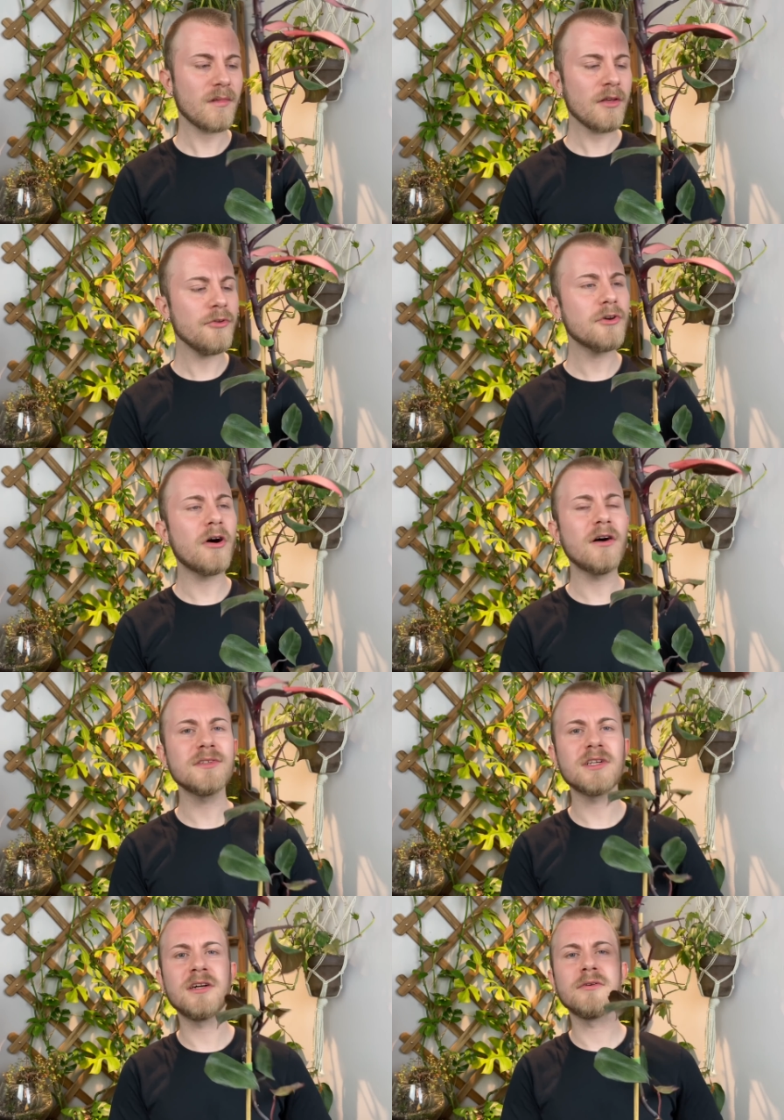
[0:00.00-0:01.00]
You could
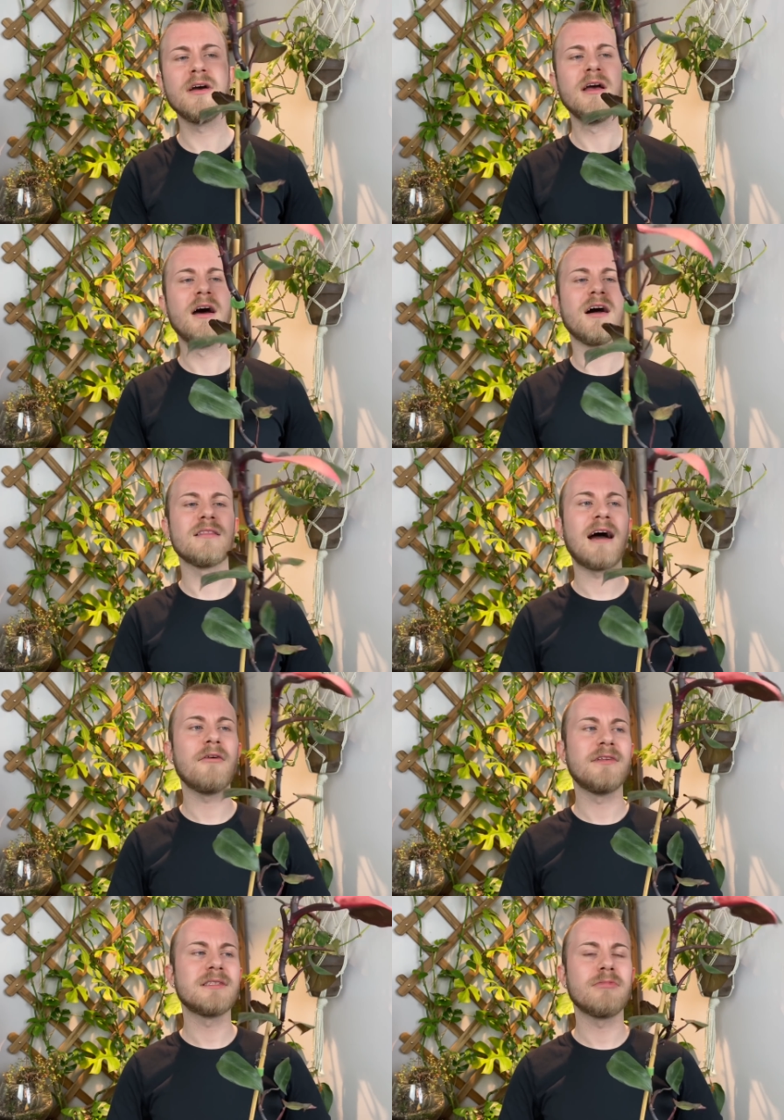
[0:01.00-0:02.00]
also allow
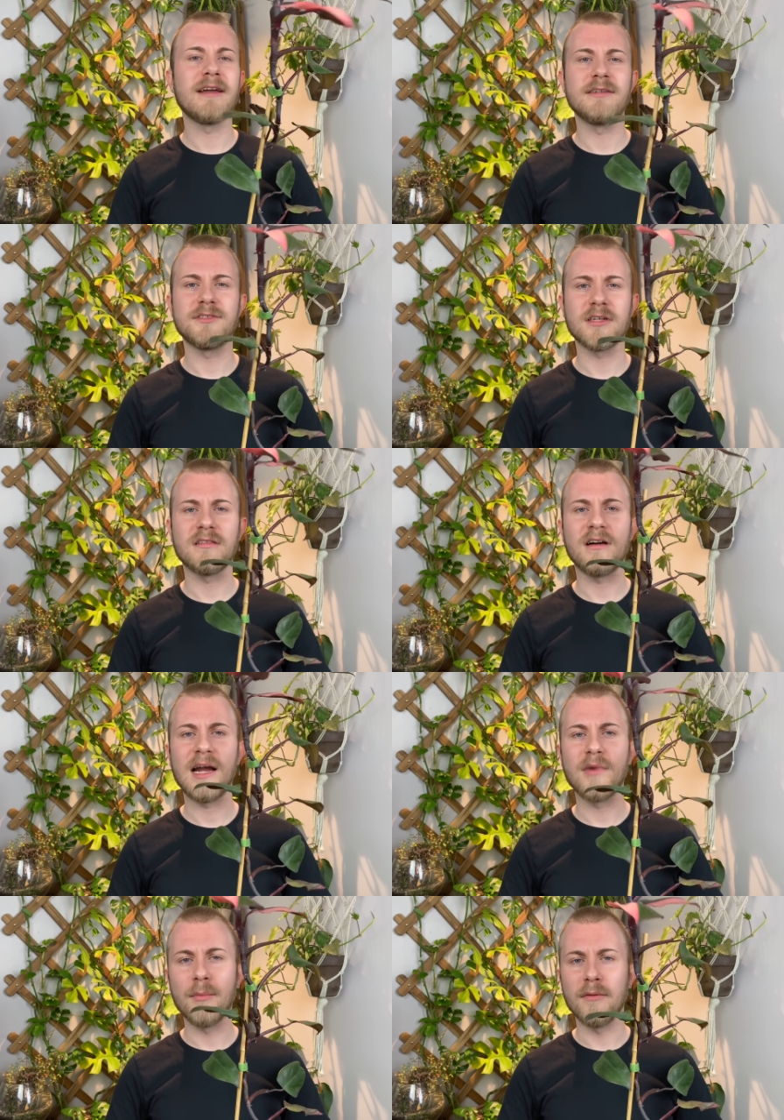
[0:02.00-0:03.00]
this plant to
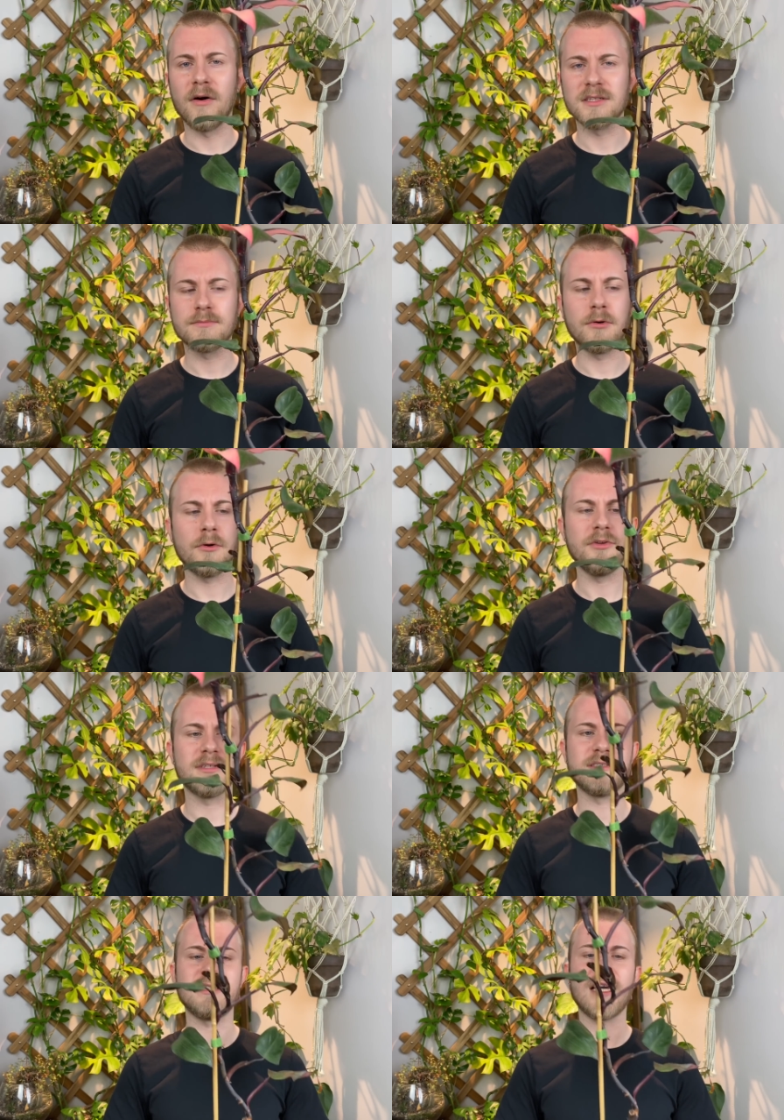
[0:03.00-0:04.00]
climb up a moss pole. You
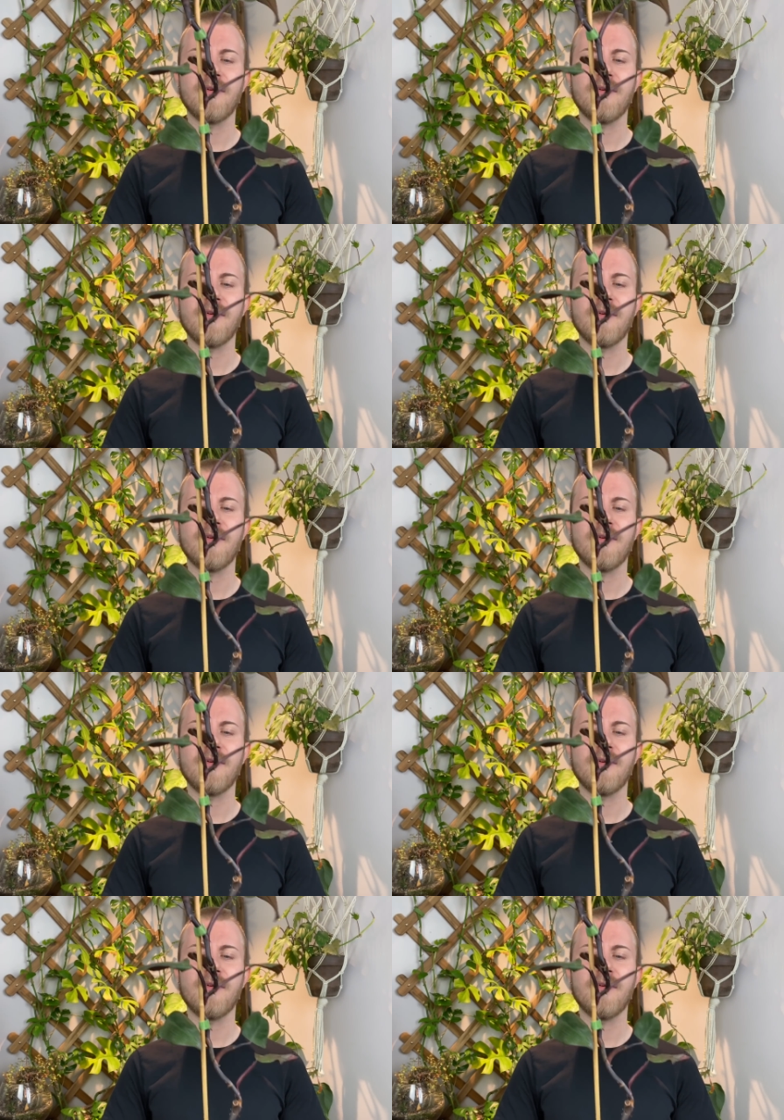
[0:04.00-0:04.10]
can see how I